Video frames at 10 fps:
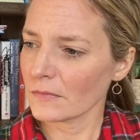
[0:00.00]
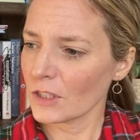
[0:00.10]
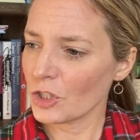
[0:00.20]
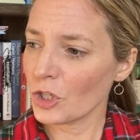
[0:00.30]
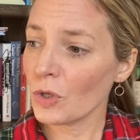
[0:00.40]

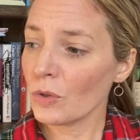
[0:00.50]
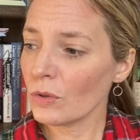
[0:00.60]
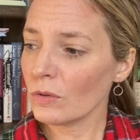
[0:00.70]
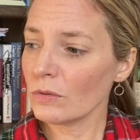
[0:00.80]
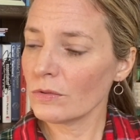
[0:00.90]

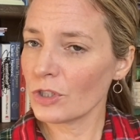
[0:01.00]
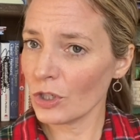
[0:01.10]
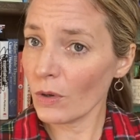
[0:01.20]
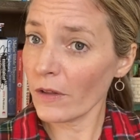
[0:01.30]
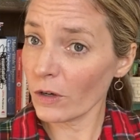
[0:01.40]
2
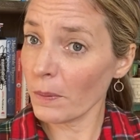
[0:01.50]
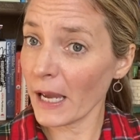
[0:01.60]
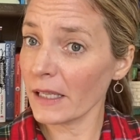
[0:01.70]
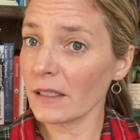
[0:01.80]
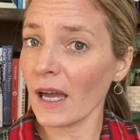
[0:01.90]
other
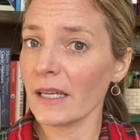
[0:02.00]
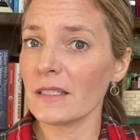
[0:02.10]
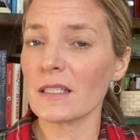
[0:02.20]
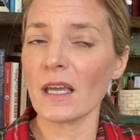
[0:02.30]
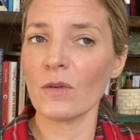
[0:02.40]
paint
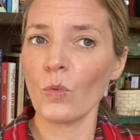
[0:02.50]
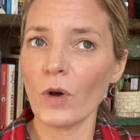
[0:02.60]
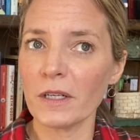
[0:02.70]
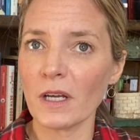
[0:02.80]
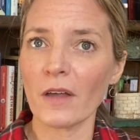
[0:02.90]
lines and
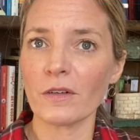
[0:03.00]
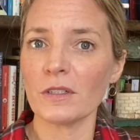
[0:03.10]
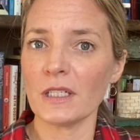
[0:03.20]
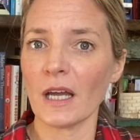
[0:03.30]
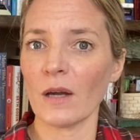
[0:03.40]
1 other
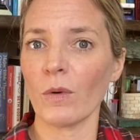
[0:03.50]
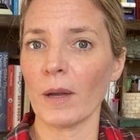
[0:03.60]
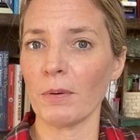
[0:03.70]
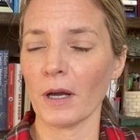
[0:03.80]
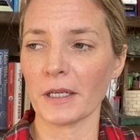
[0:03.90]

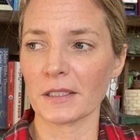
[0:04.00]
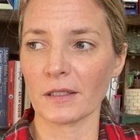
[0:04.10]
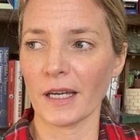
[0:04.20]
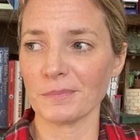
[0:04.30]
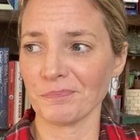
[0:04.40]
DIY product
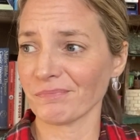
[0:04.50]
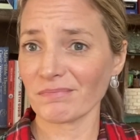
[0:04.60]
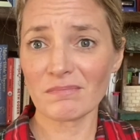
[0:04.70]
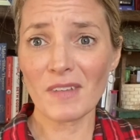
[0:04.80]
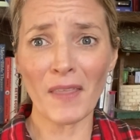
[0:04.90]
line
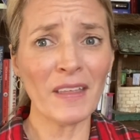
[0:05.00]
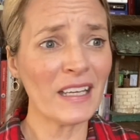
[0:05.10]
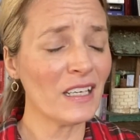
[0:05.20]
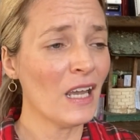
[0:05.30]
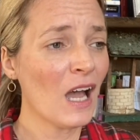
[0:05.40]

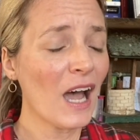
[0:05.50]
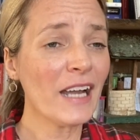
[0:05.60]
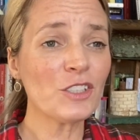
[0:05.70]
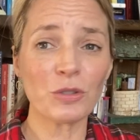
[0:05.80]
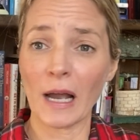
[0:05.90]
that
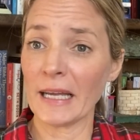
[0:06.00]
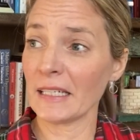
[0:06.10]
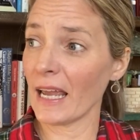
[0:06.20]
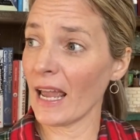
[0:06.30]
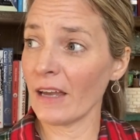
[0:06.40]
I tried
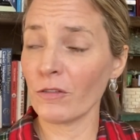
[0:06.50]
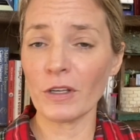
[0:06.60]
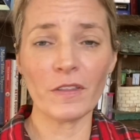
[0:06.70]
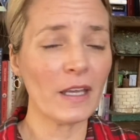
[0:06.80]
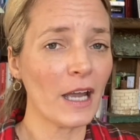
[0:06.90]

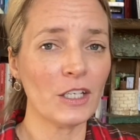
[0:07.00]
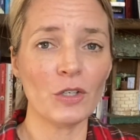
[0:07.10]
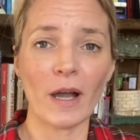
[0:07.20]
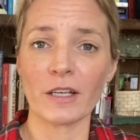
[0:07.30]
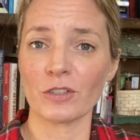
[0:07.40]
everything I knew
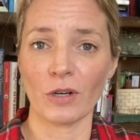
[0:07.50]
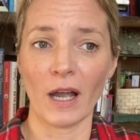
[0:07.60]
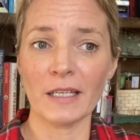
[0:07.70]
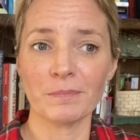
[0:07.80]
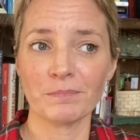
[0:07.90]
how to
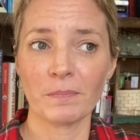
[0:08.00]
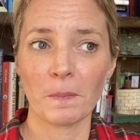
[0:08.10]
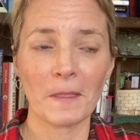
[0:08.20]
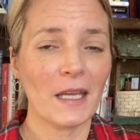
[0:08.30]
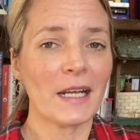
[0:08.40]
try,
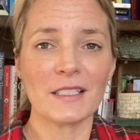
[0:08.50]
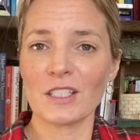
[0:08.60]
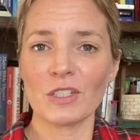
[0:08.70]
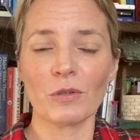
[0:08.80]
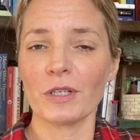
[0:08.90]
and I
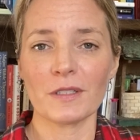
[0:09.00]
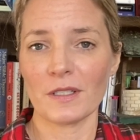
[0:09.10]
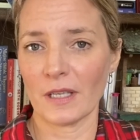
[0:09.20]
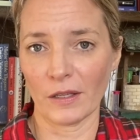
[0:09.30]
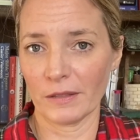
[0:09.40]
still couldn't
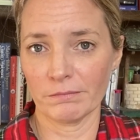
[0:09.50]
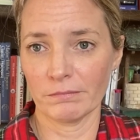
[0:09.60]
sell it.